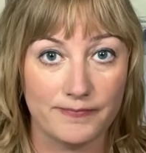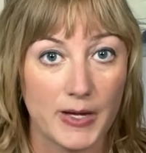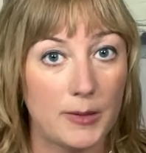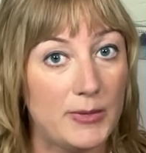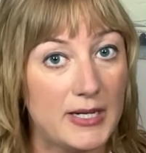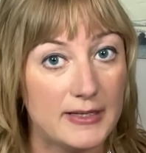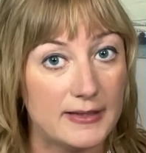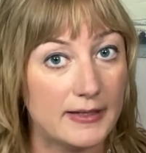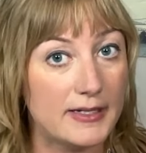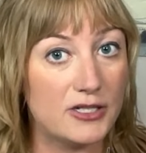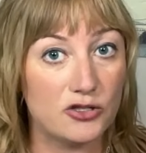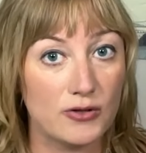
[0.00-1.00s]
I'm easily
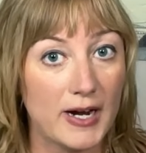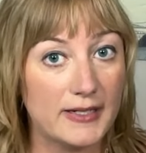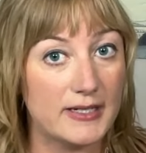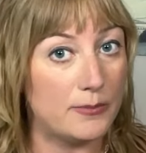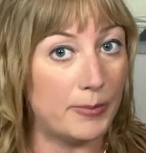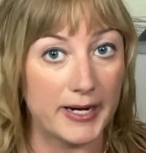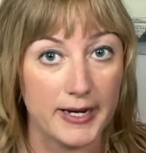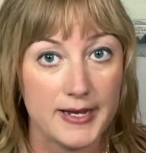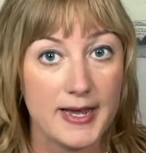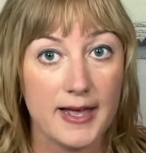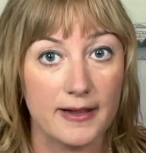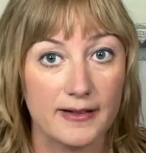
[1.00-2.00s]
distracted by a
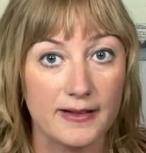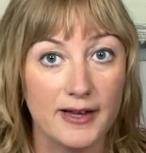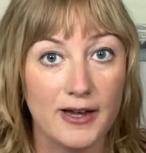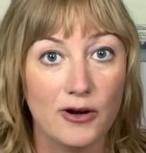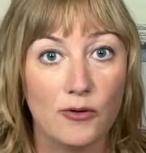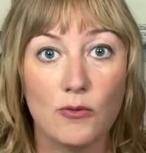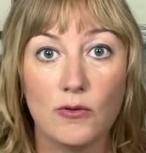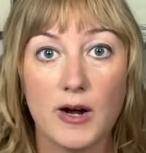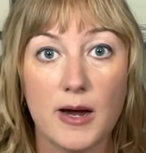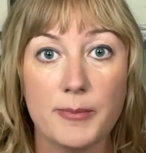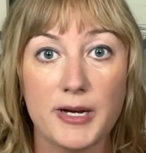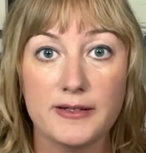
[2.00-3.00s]
yell, or
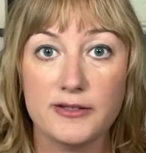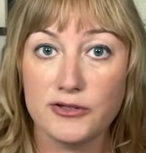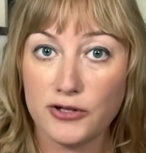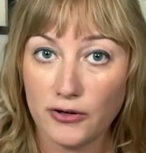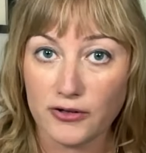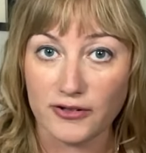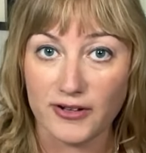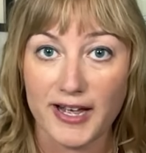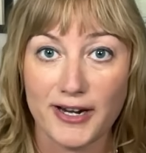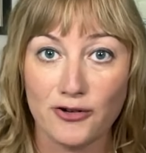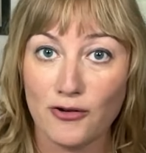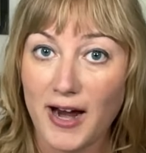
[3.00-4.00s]
I might startle at
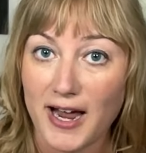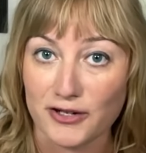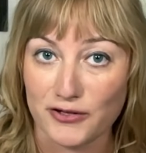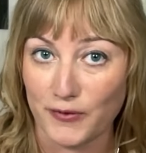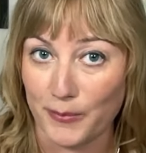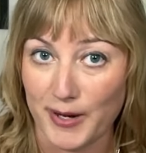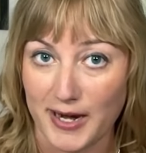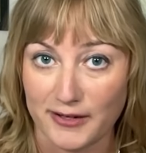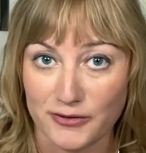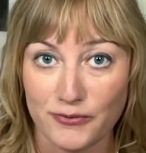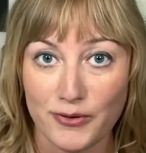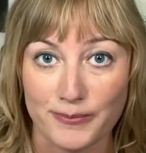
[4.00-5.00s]
a crash from the
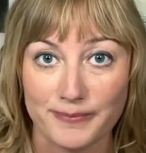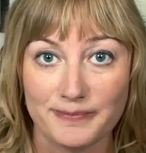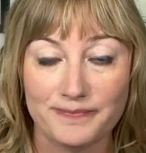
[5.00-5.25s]
next room.